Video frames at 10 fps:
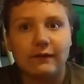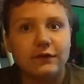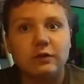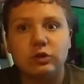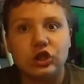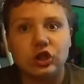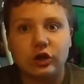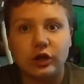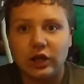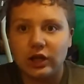If it was
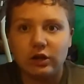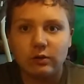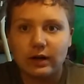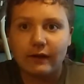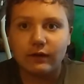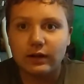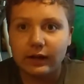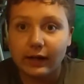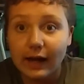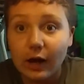dirty, you would have to
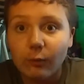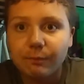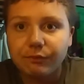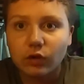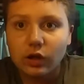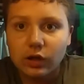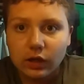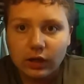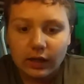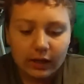clean it out
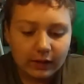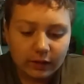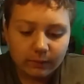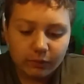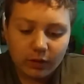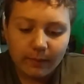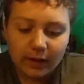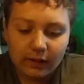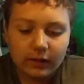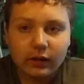and then put it
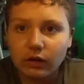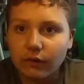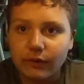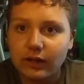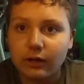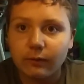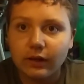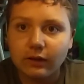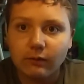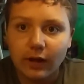back in there. If it didn't
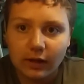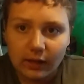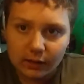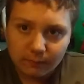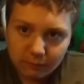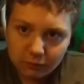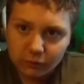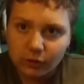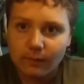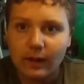read right, you had to
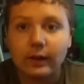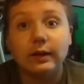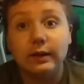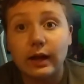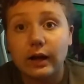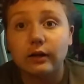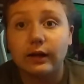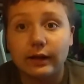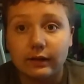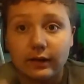push it back in there.
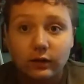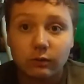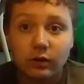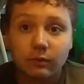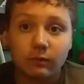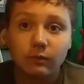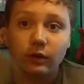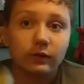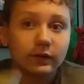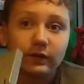Like this one
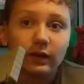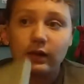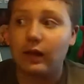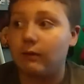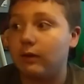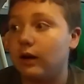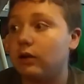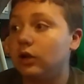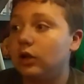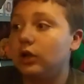works, it's not that well.